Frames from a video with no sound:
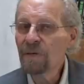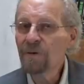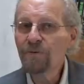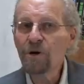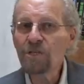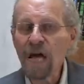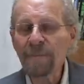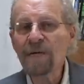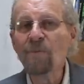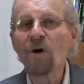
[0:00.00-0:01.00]
Folks, how
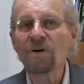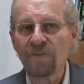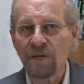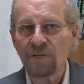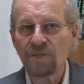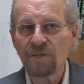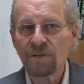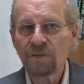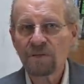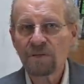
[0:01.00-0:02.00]
many more of these
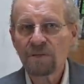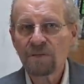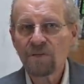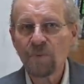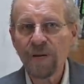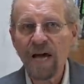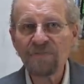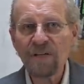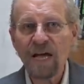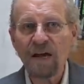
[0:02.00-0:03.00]
do we
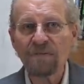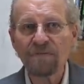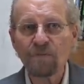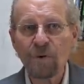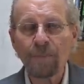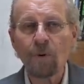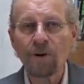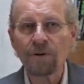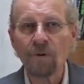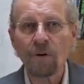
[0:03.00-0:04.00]
have to have
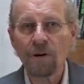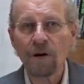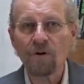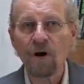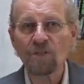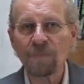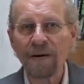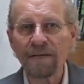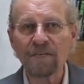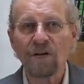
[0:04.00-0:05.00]
reported across
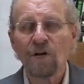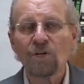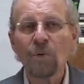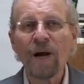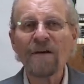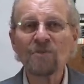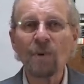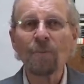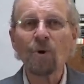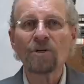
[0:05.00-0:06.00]
my desk? Do I have to
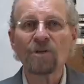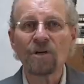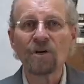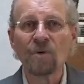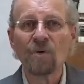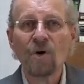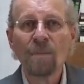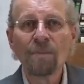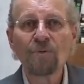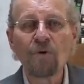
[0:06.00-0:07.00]
report to you
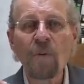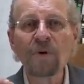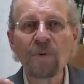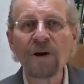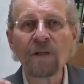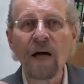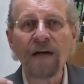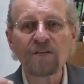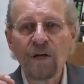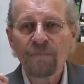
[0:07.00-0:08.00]
before we
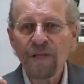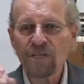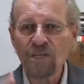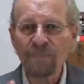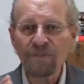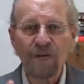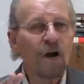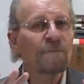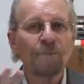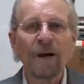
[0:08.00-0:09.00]
realize that something
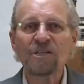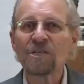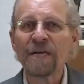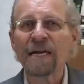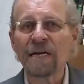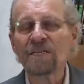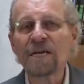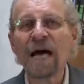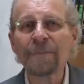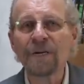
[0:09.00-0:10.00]
unprecedented is
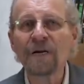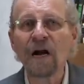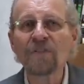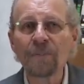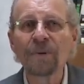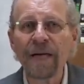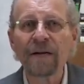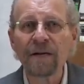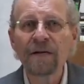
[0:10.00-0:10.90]
happening on the planet?